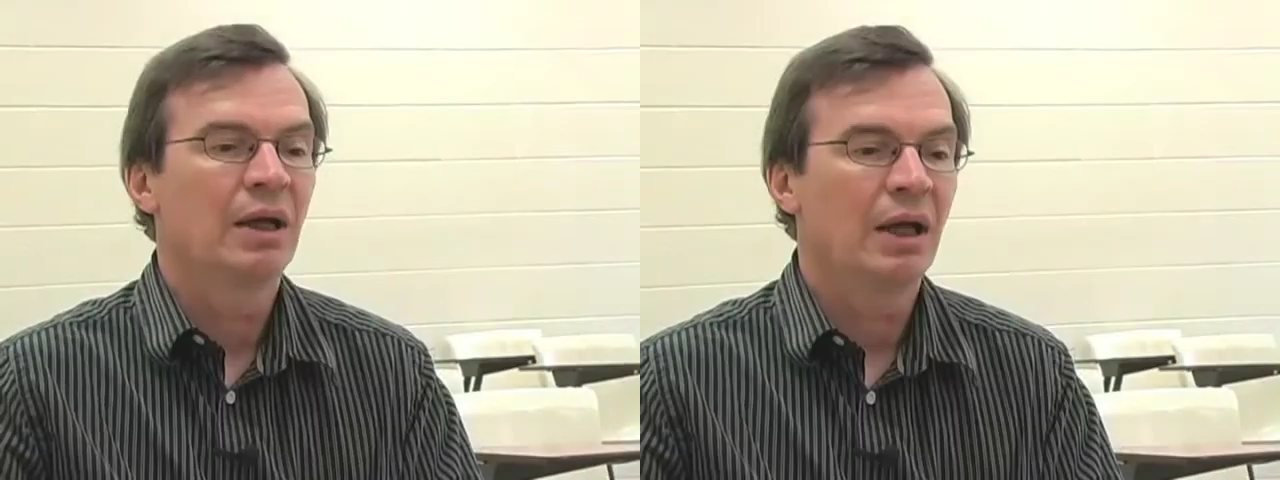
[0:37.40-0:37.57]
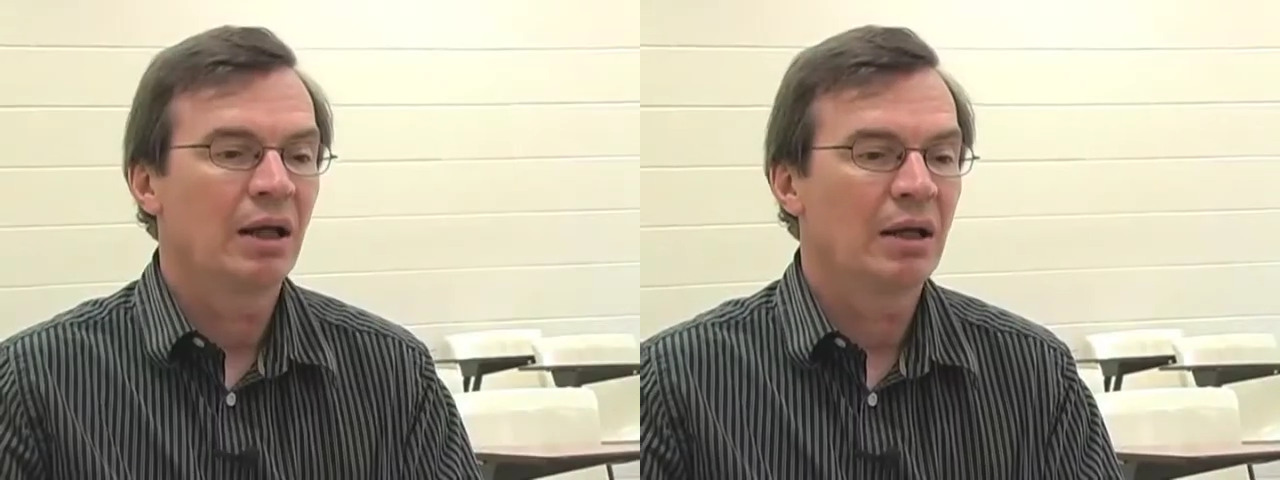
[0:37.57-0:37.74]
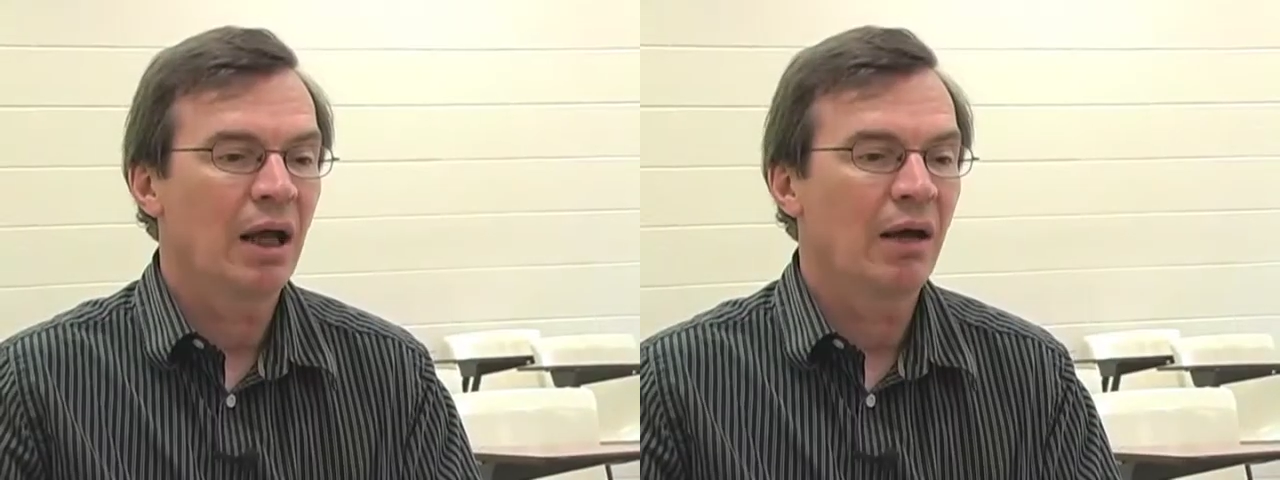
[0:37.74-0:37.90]

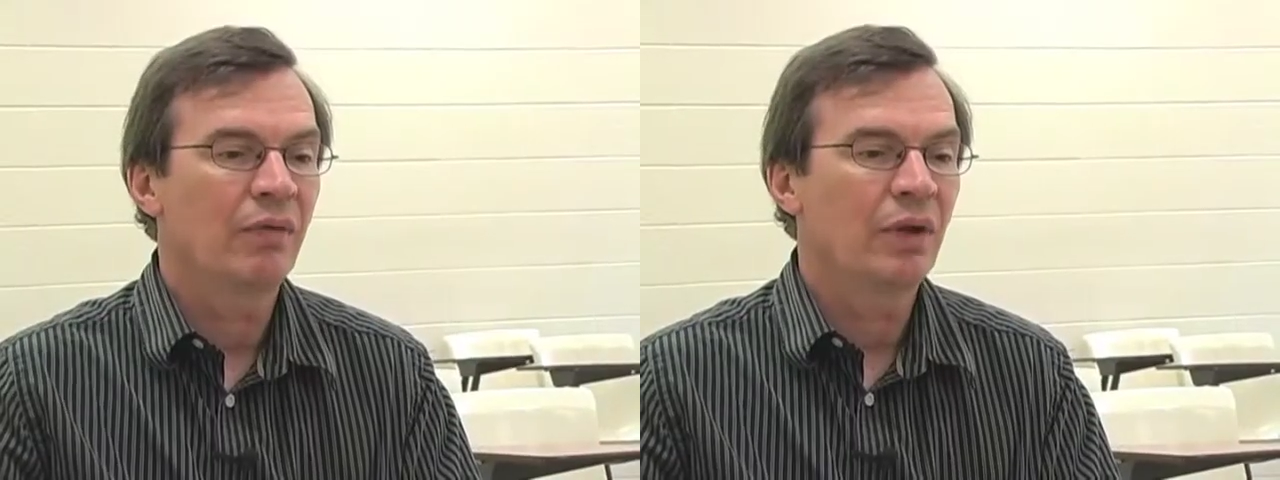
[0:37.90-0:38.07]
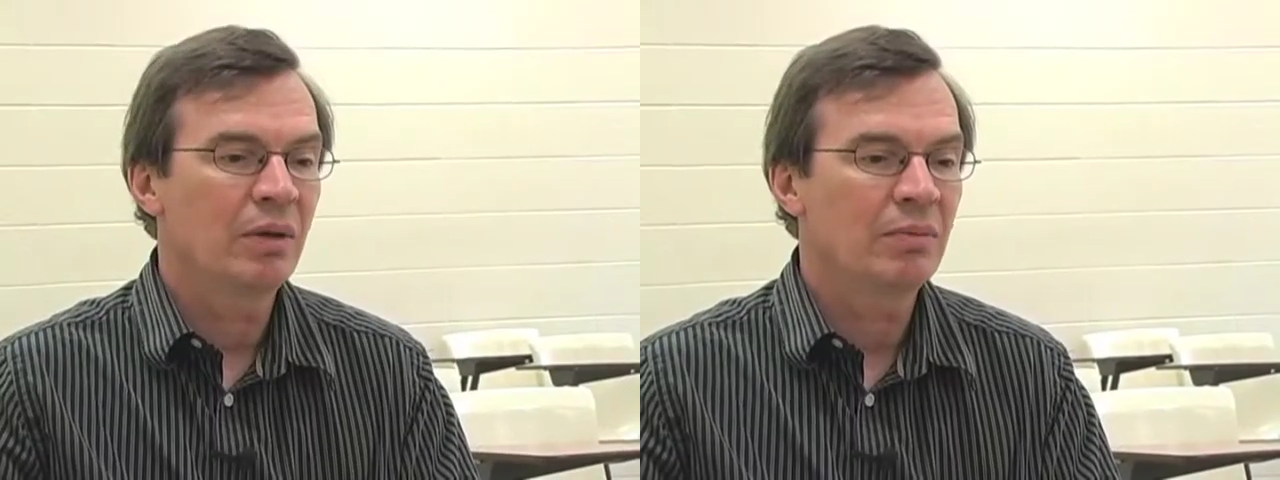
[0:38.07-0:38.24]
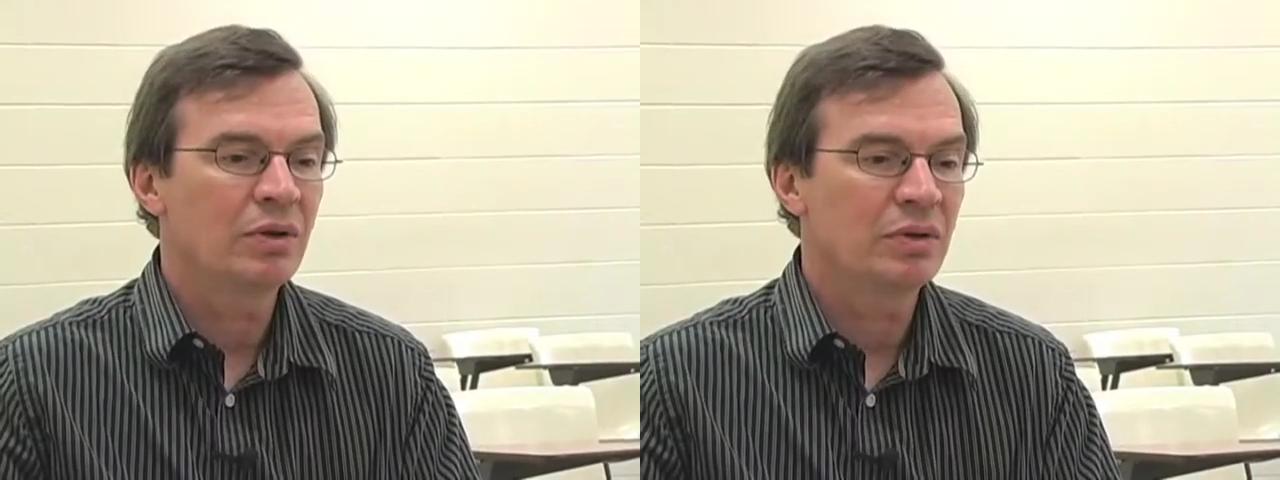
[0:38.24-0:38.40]
and have
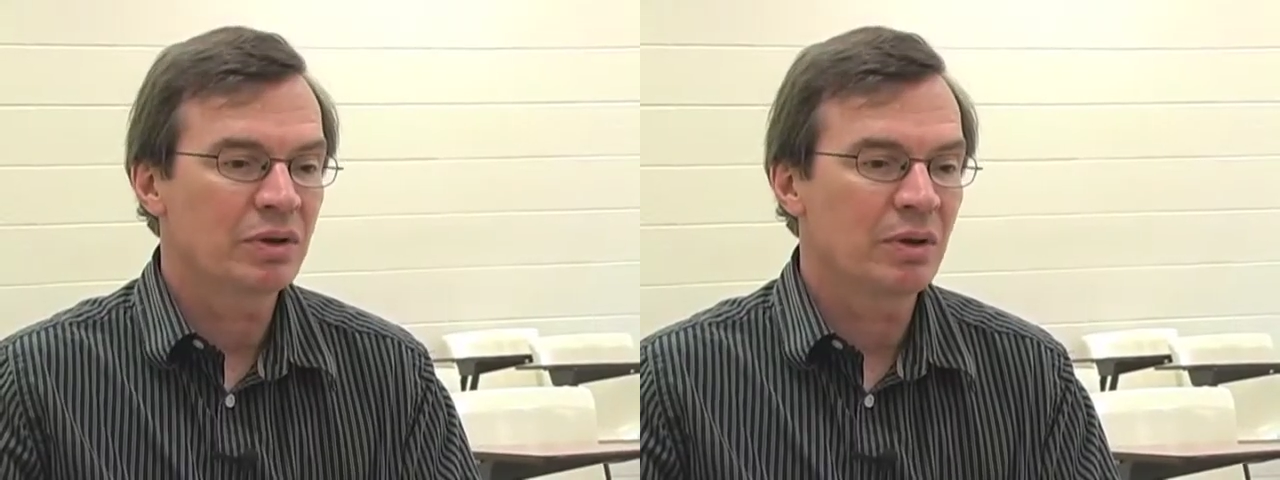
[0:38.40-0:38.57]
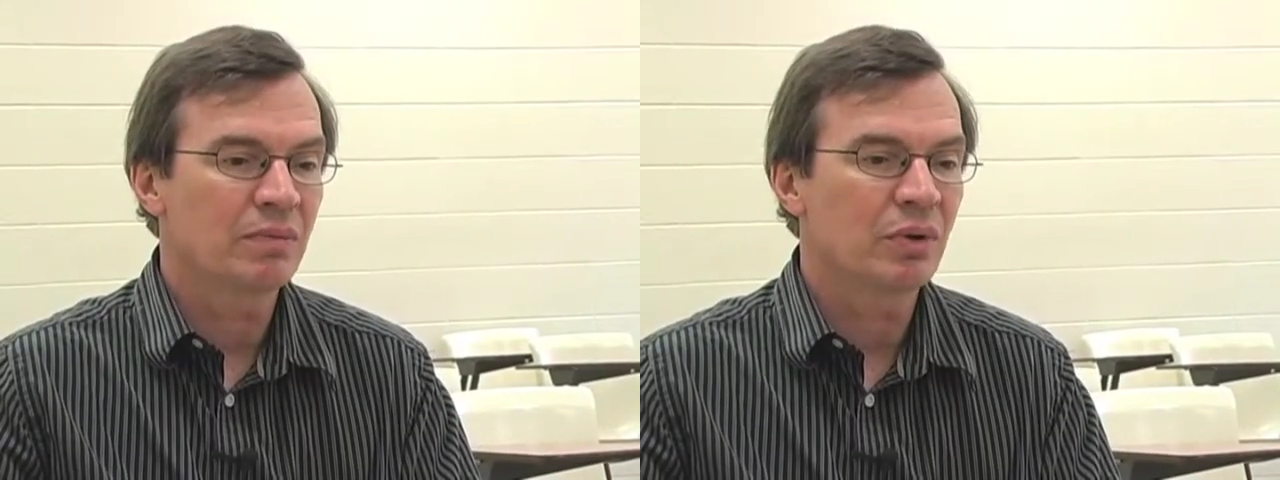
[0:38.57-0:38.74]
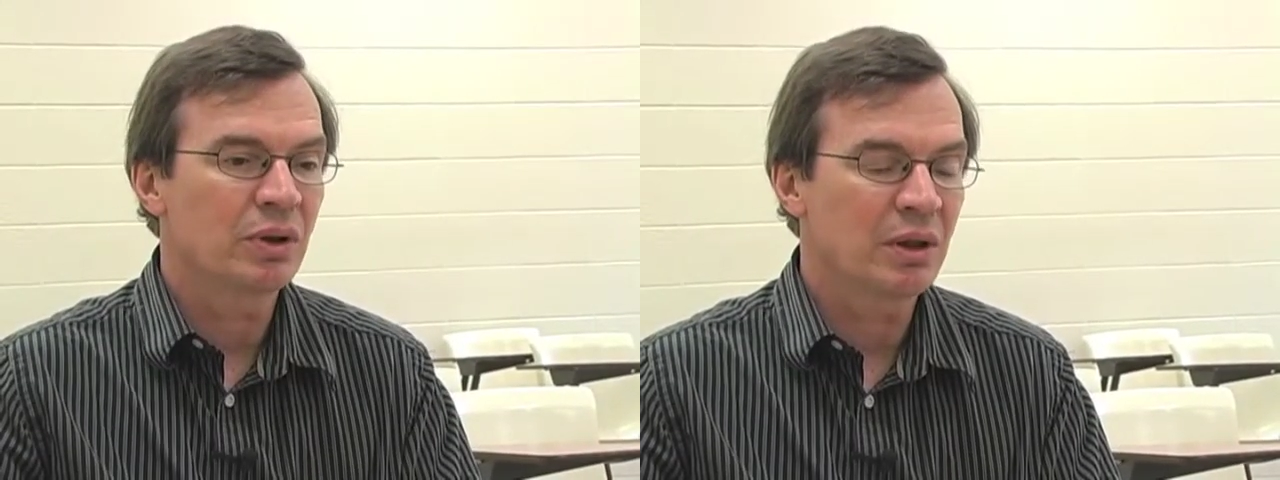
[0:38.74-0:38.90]
them do some
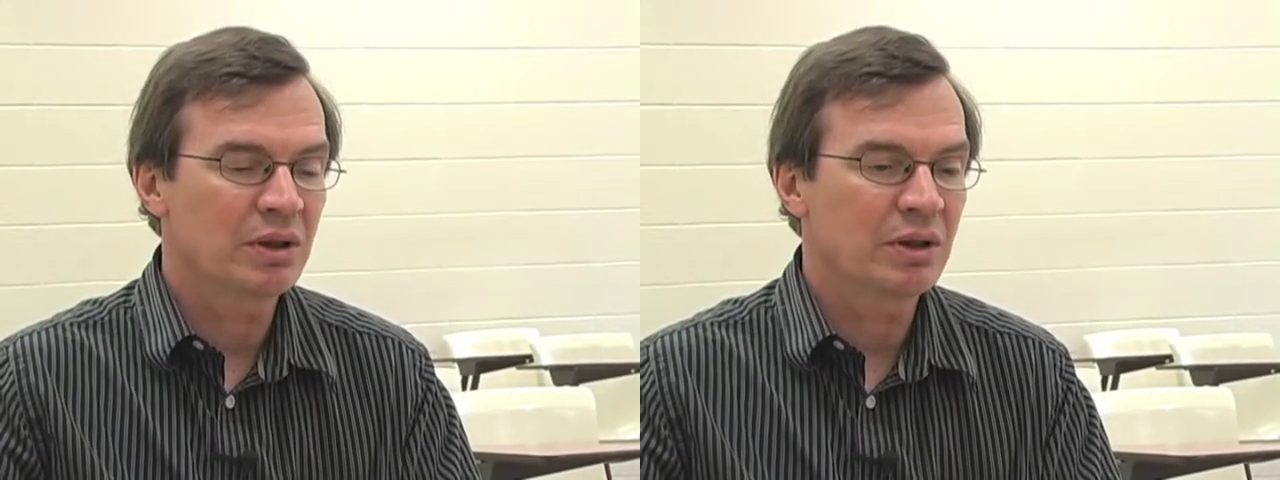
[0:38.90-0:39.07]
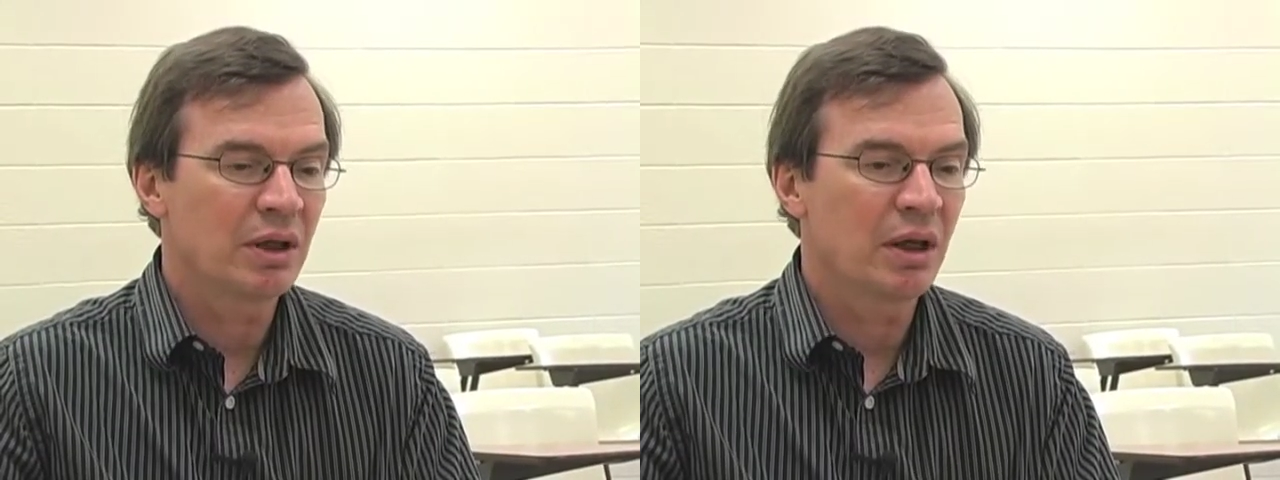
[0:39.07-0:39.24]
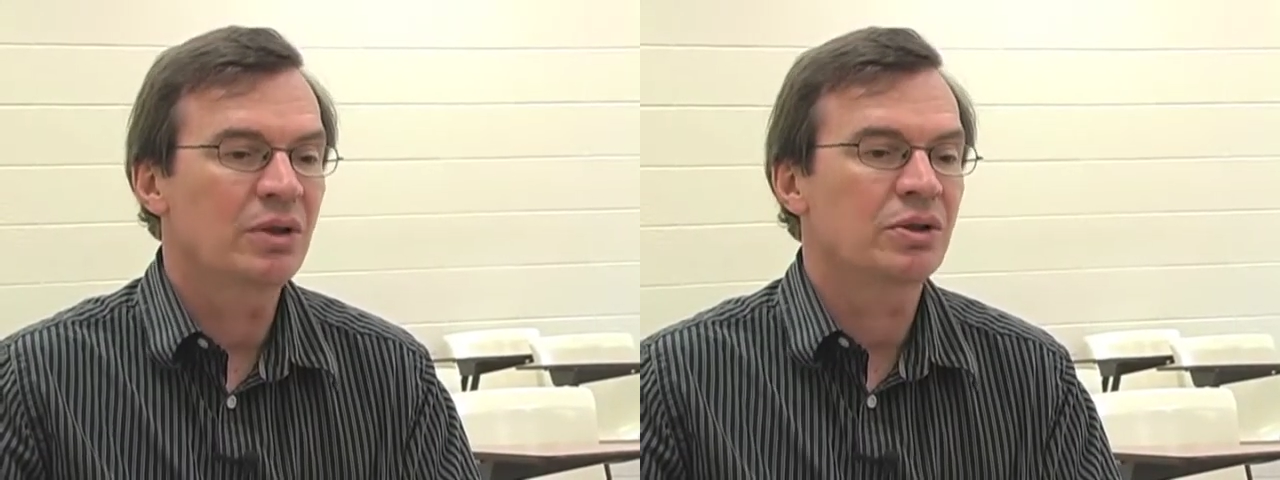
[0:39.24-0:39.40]

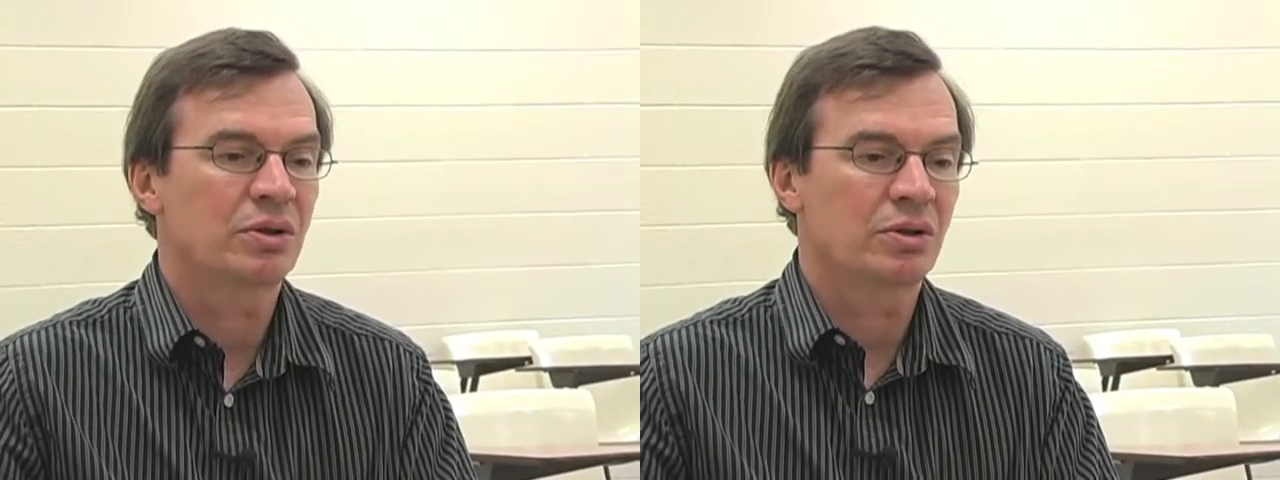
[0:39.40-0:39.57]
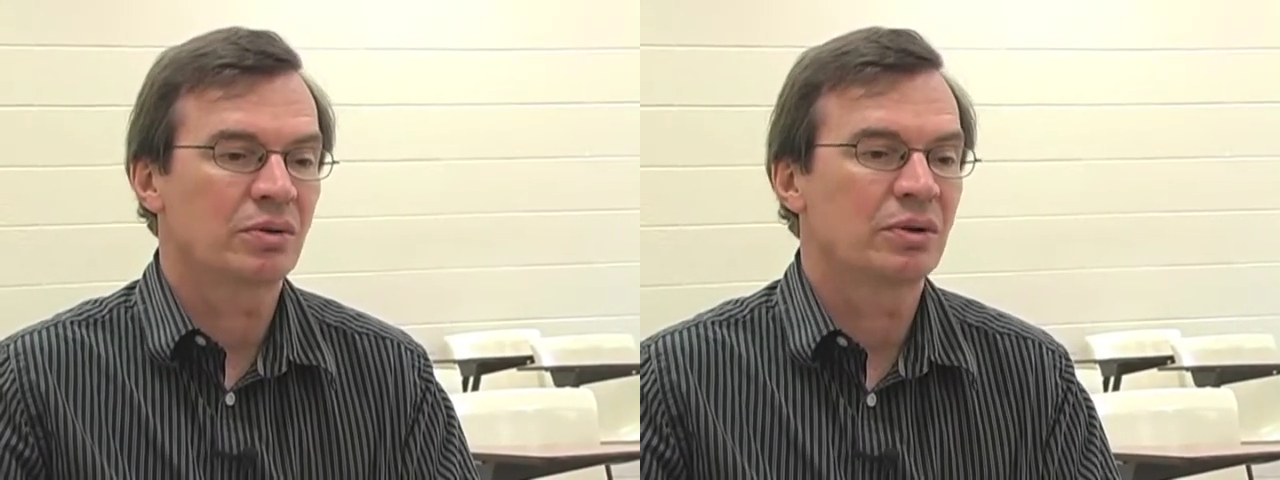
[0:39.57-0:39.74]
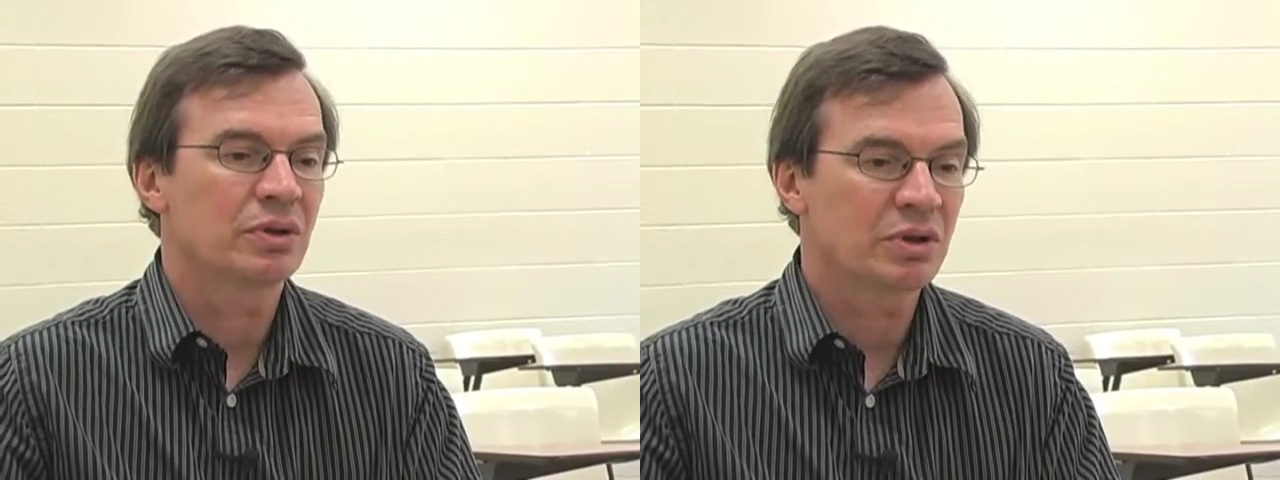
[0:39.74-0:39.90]
pronunciation
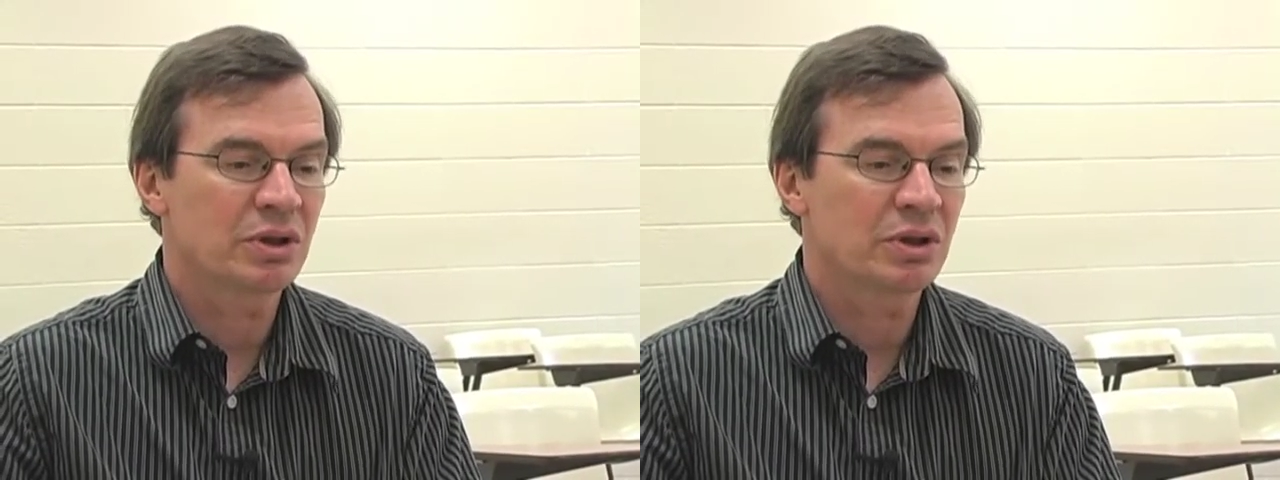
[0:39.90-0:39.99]
drills,